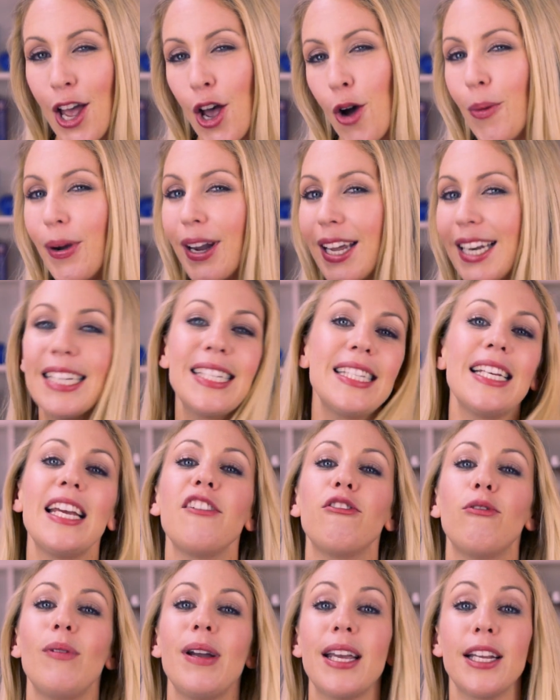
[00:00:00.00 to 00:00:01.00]
We're going to see
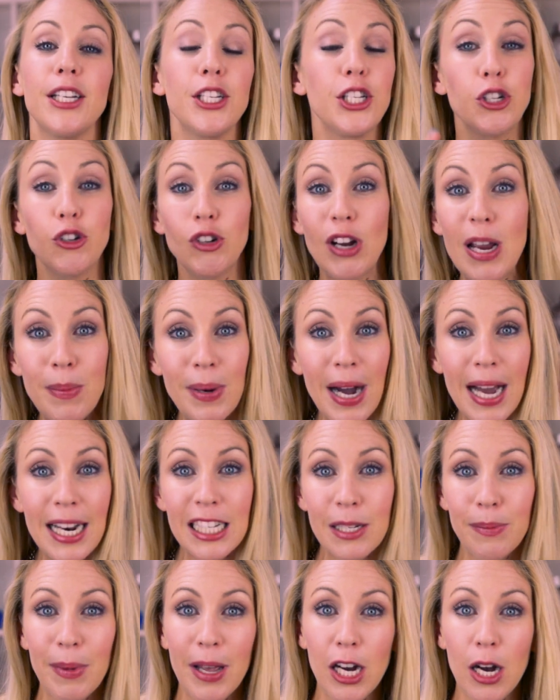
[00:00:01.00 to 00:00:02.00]
if we can streamline
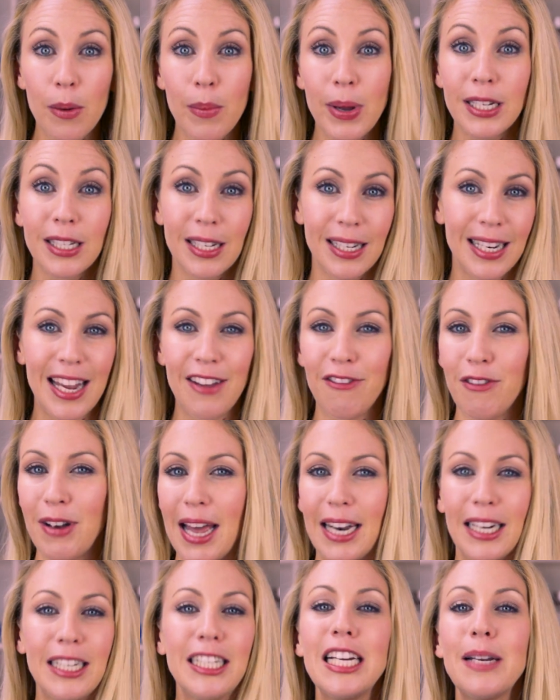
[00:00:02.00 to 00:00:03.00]
some elements and even
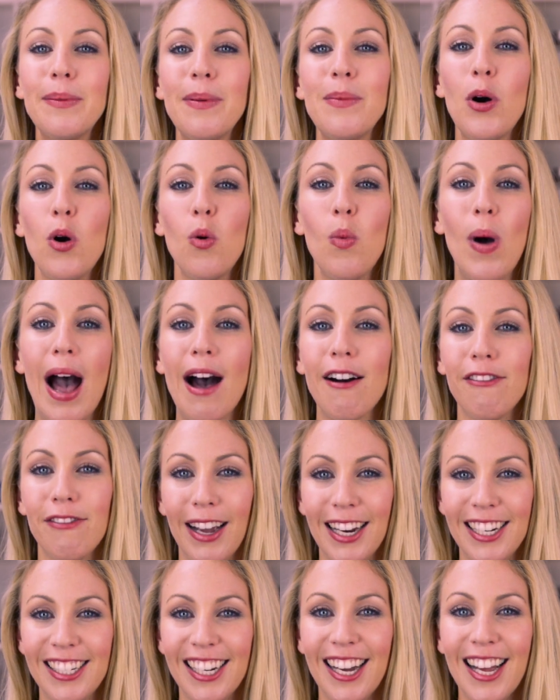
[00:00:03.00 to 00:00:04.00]
add a little bit more wow
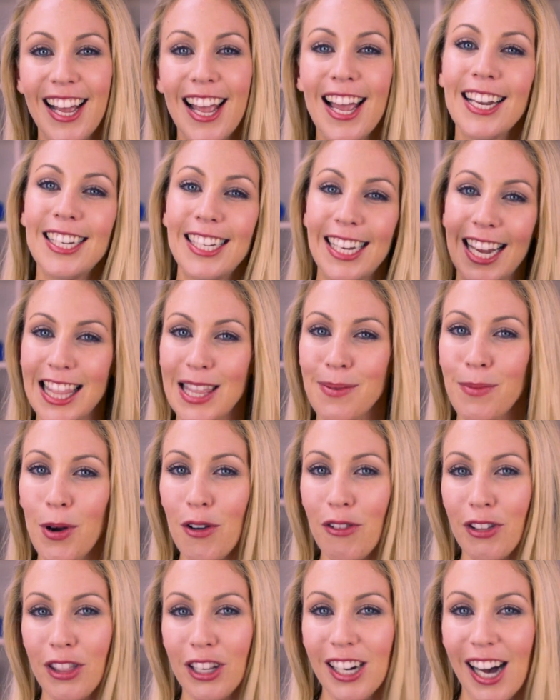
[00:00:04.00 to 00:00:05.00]
factor to get them
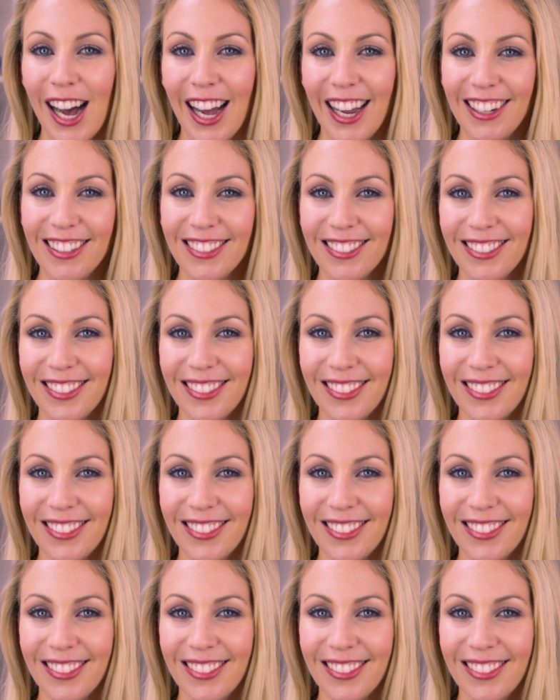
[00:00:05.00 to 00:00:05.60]
over the line.